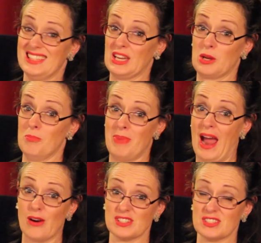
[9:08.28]
in
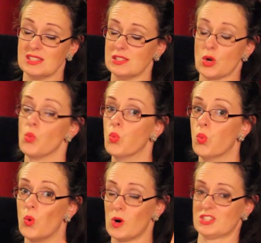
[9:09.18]
comparison. So
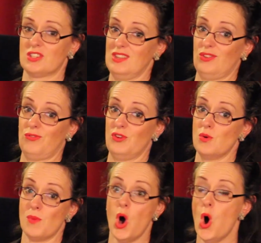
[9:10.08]
watch this
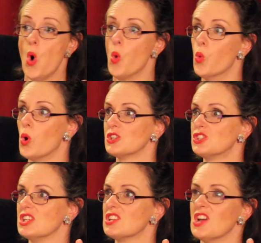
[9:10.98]
film.
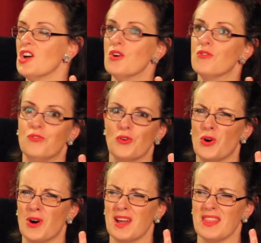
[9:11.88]
Watch it
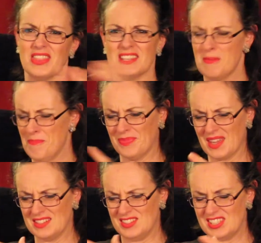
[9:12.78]
for the
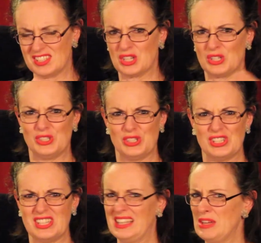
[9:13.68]

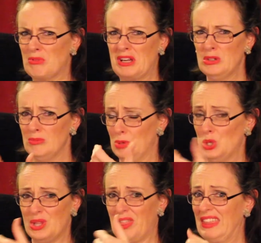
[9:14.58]
disconcertingly real
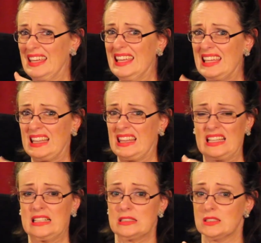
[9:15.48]
bird thingy that